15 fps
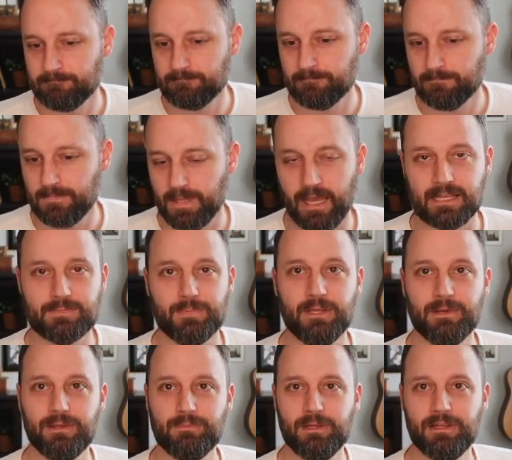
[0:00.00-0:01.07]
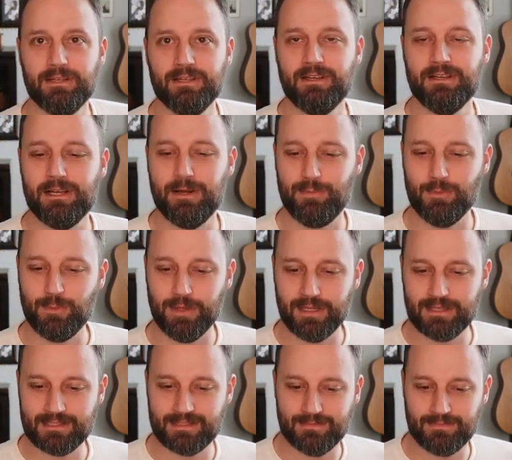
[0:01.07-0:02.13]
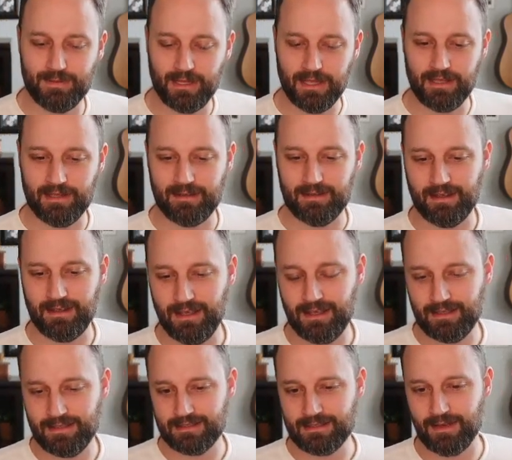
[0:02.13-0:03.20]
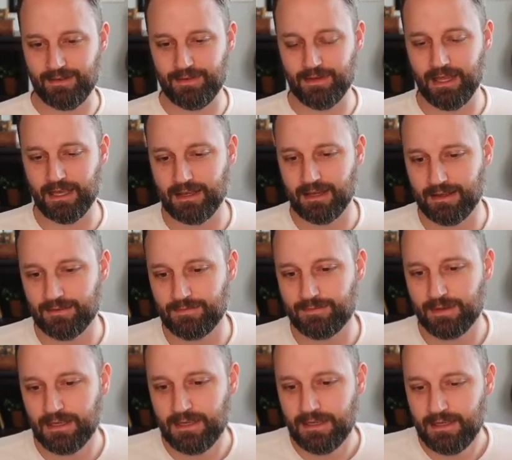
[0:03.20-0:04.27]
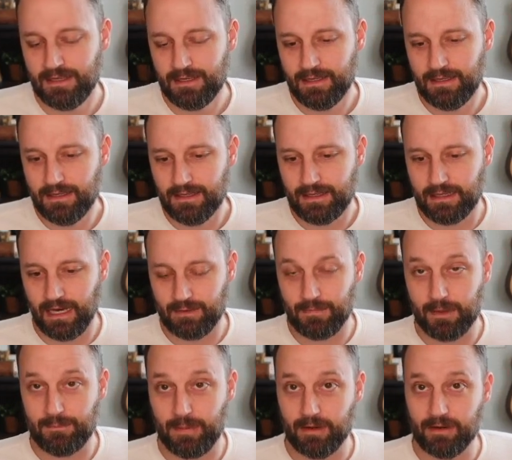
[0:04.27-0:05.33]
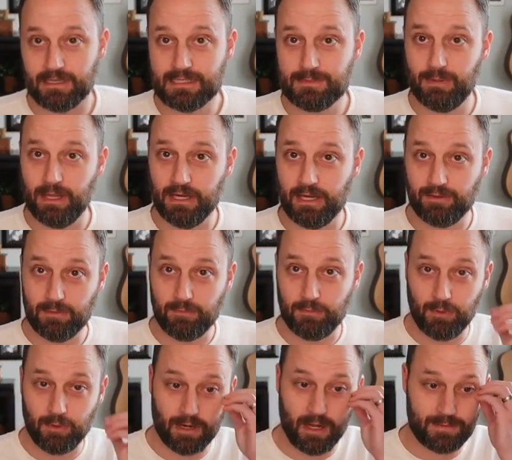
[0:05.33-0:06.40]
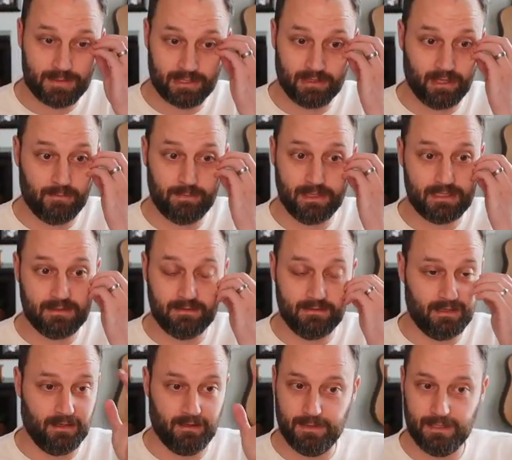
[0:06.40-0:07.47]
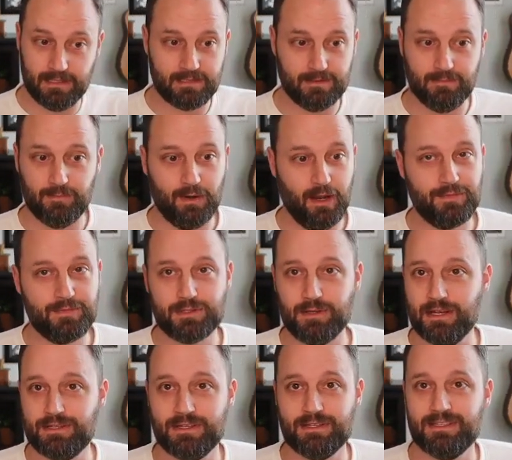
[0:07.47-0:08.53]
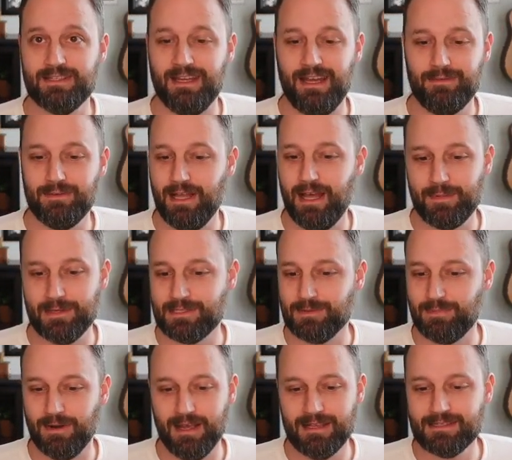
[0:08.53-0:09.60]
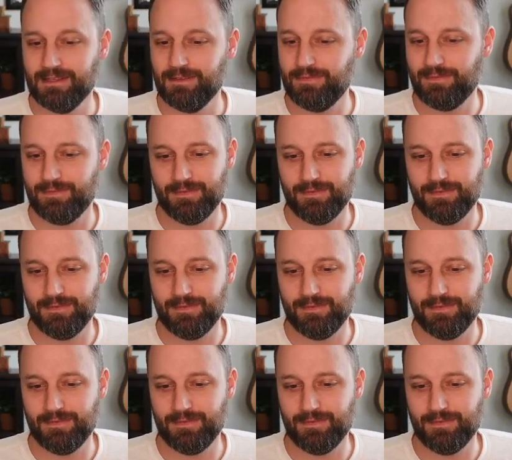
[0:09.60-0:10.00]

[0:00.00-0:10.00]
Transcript: yeah, it's been a good couple weeks playing, and I feel like I've gotten my bearings playing over the board. I'm sure there'll be some rough stretches. I would not be surprised if